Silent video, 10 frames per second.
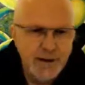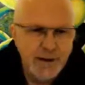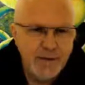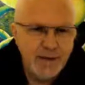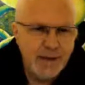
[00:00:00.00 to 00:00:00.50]

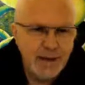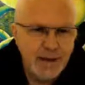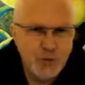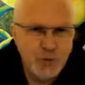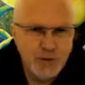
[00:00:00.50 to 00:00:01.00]
and that
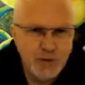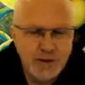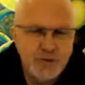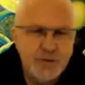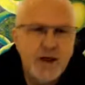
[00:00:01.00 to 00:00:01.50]
came to
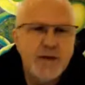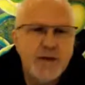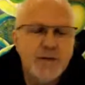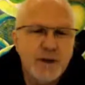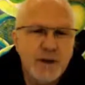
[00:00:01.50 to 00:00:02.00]
exactly
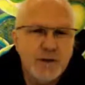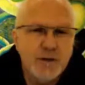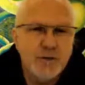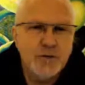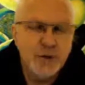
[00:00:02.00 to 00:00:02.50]

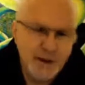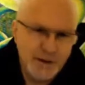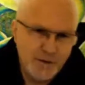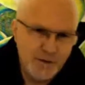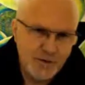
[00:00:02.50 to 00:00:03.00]
5,000
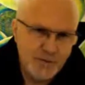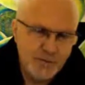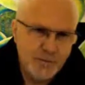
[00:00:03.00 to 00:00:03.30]
francs.